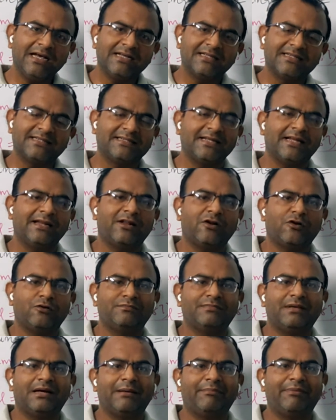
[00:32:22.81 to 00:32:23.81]
stellar
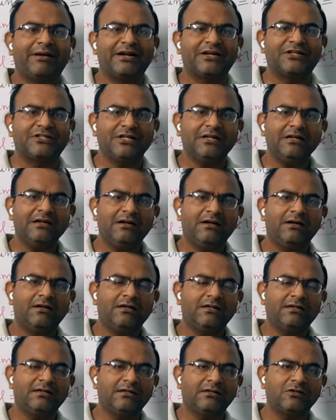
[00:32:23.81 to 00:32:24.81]
aberration,
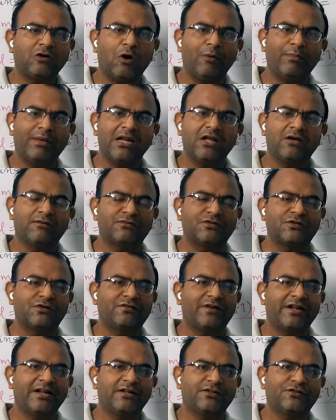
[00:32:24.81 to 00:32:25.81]
commonly
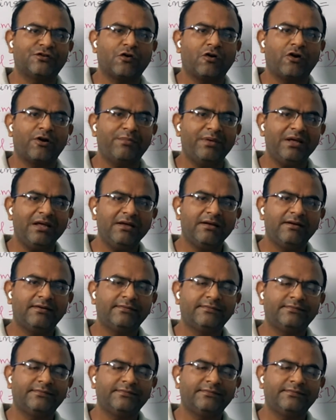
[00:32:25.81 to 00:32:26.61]
observed in astronomy.